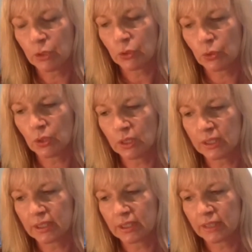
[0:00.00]

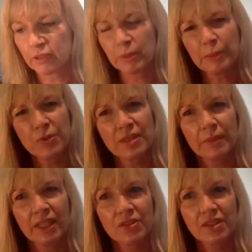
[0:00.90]
you're giving people
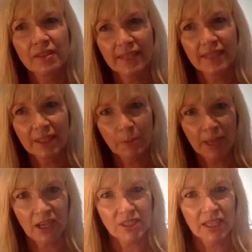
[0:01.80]
something else to think
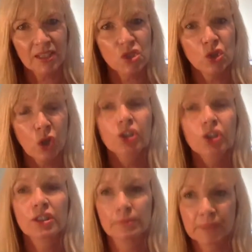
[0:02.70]
about, and it's
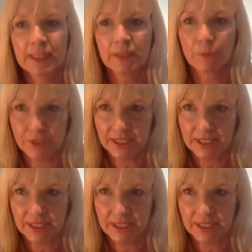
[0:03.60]
not completely